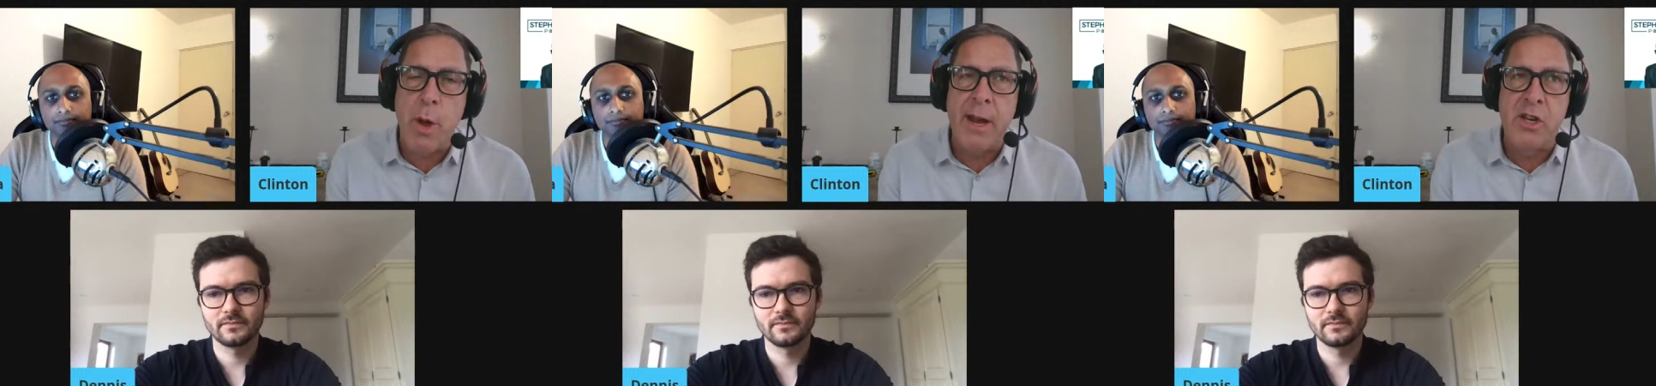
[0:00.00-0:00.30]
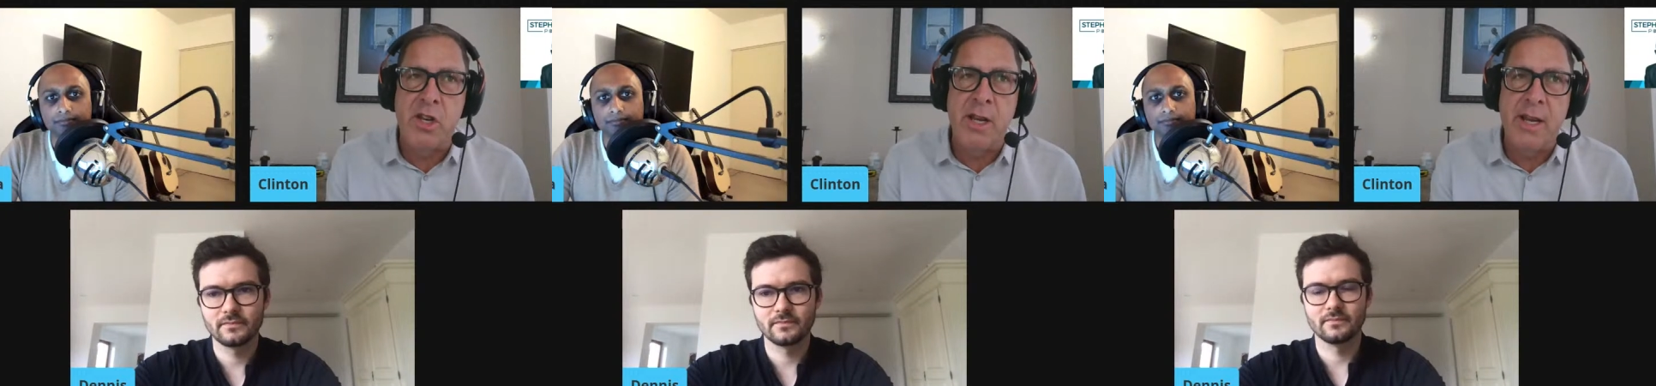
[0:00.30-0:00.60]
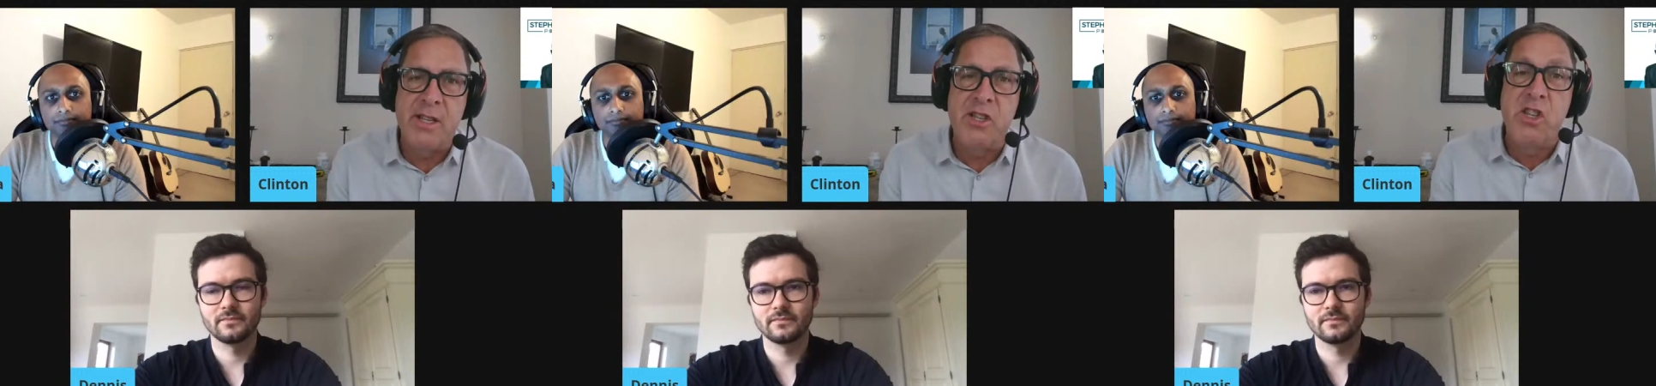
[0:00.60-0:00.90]

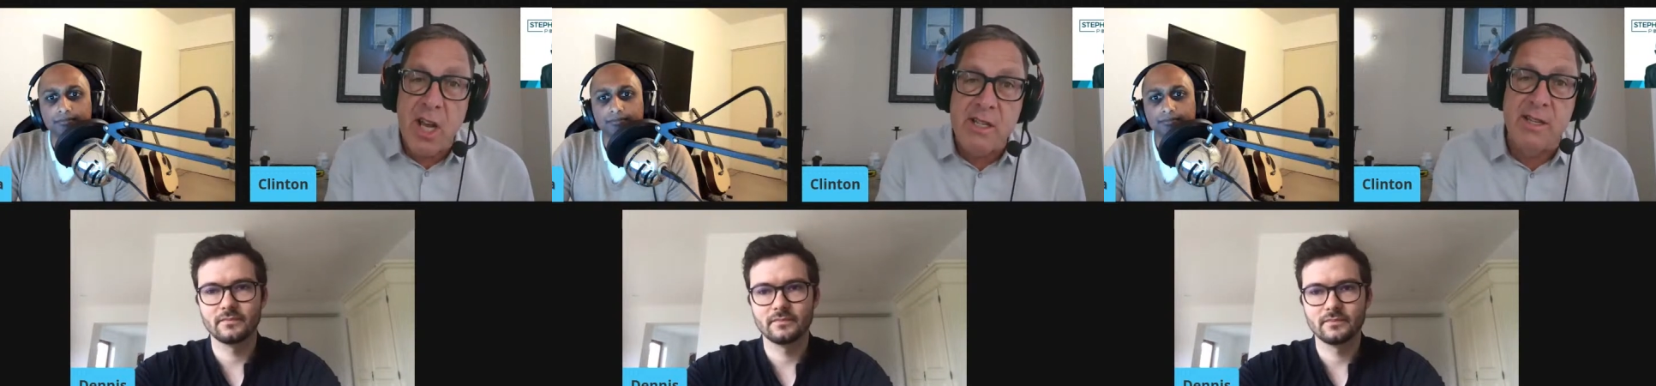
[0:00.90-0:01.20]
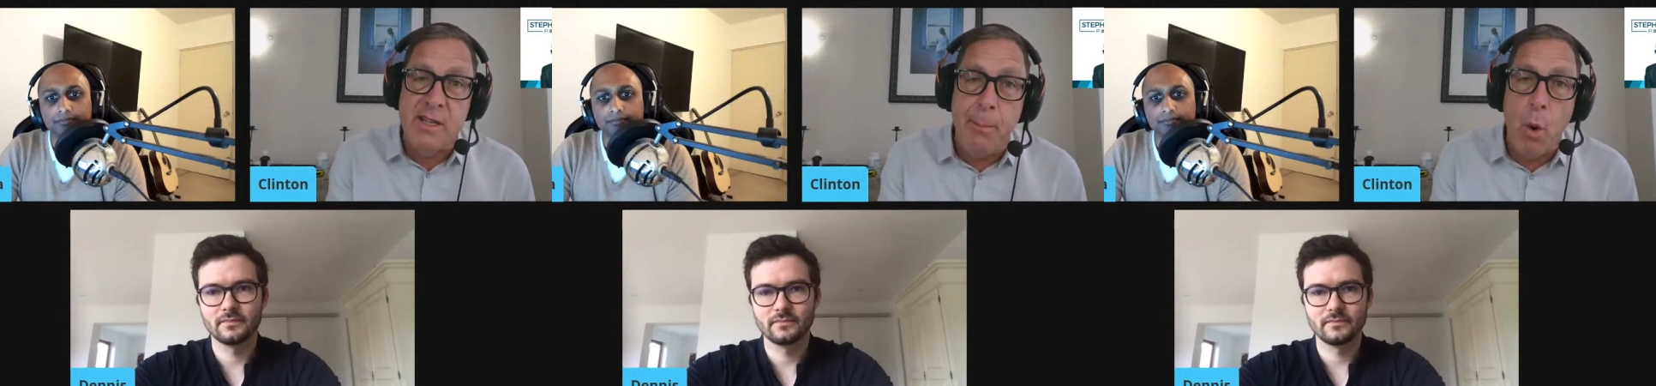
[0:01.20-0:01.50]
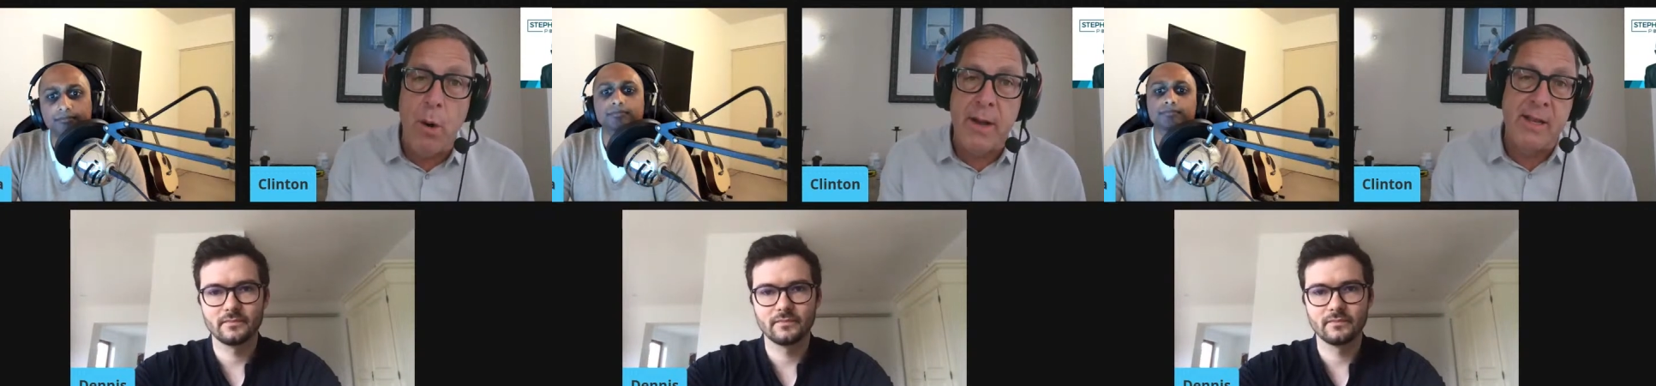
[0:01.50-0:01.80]
Speaker 1: strategy is just as
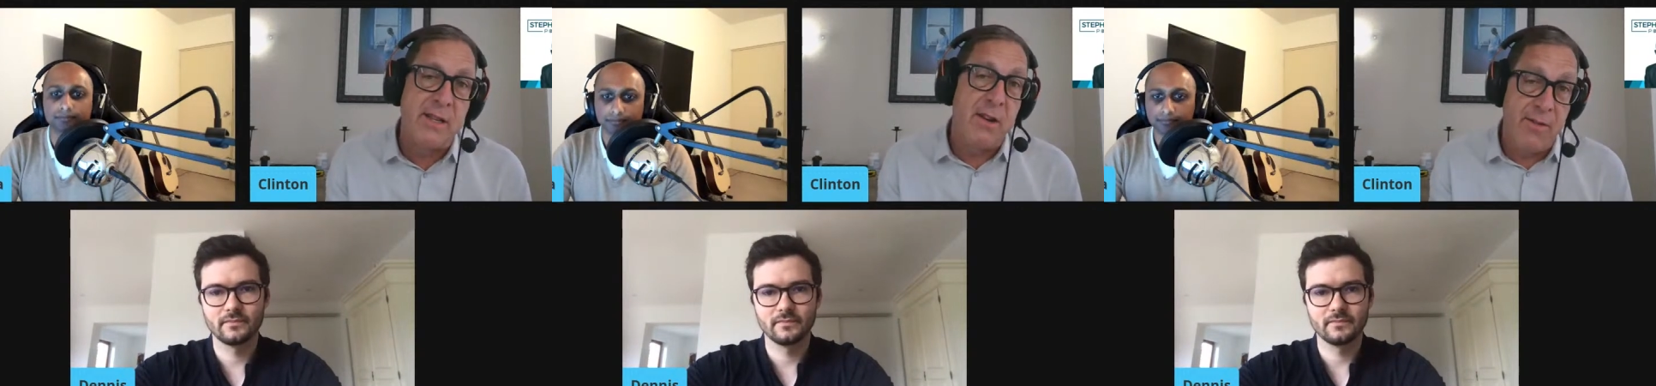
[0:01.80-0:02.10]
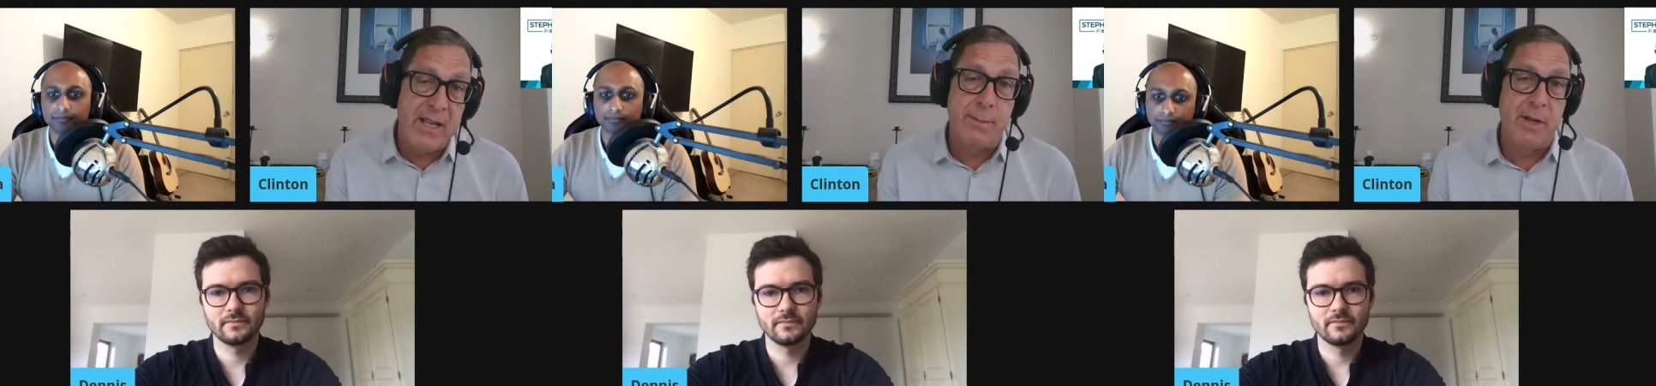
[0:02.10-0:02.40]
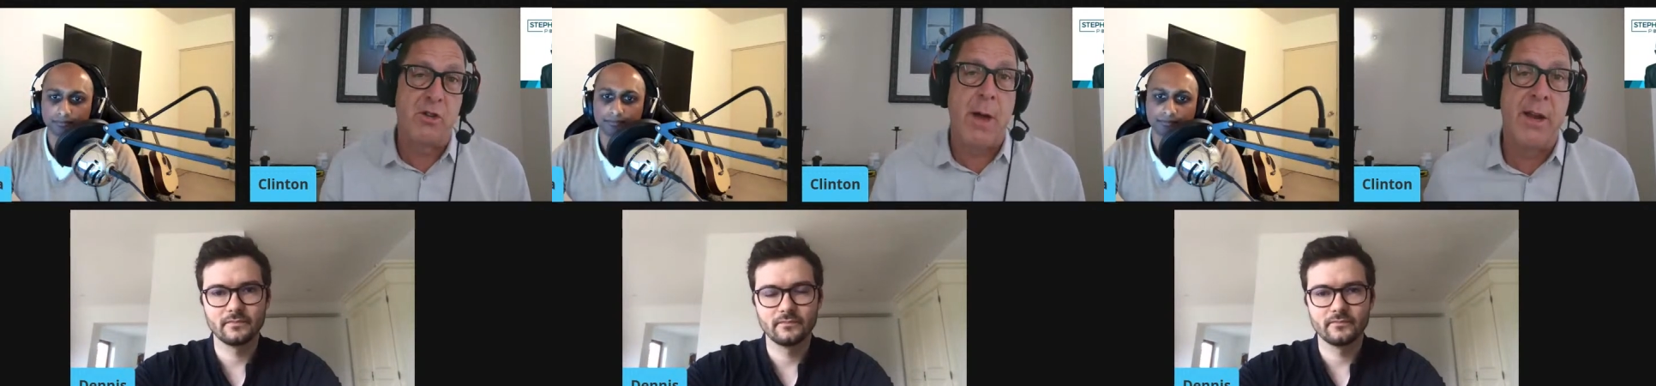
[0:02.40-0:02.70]
important as an
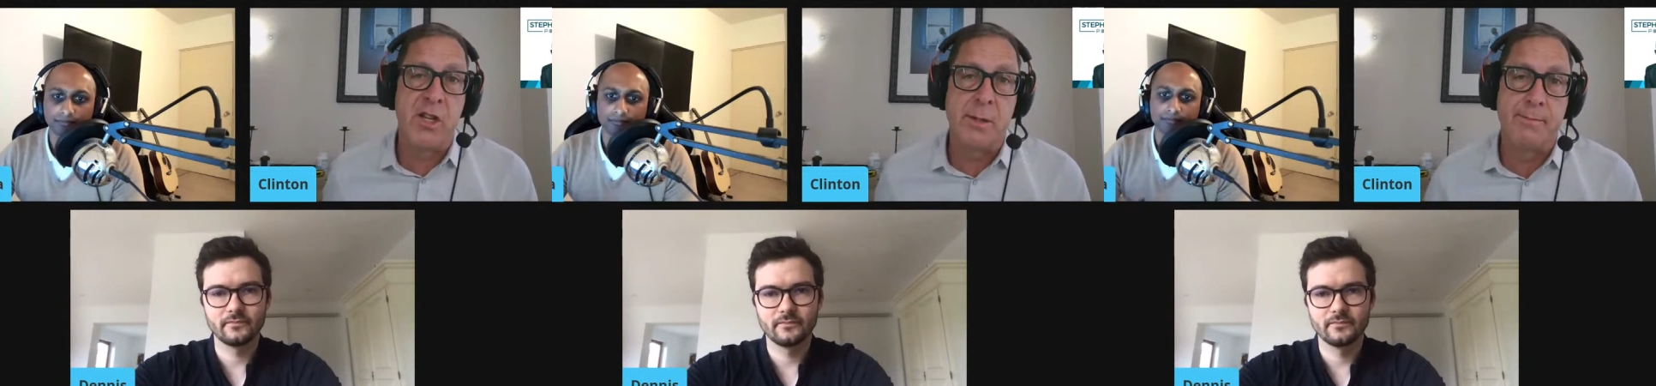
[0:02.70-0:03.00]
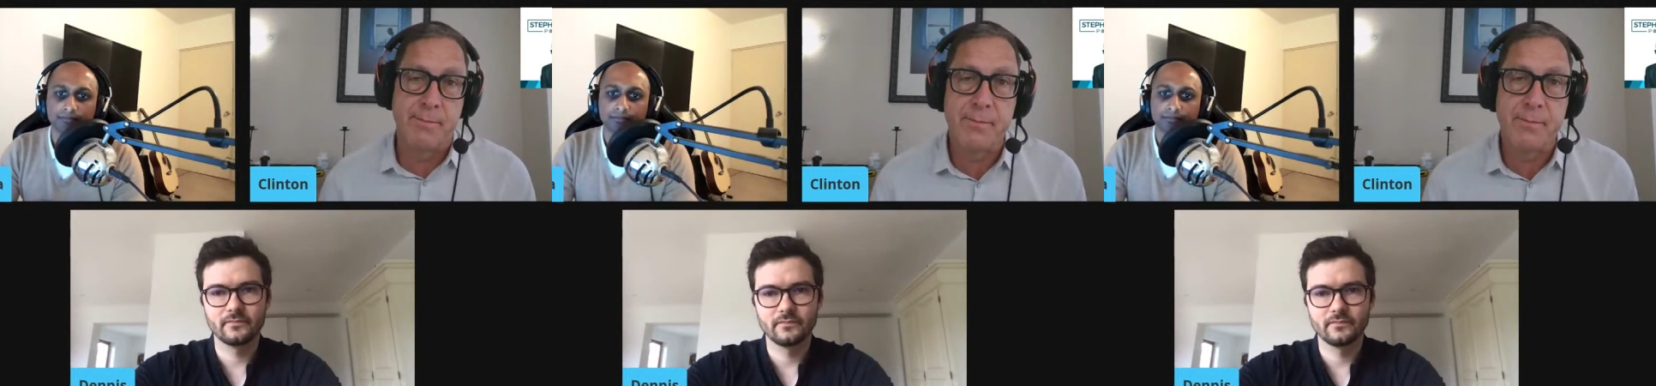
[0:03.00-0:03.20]
investment strategy.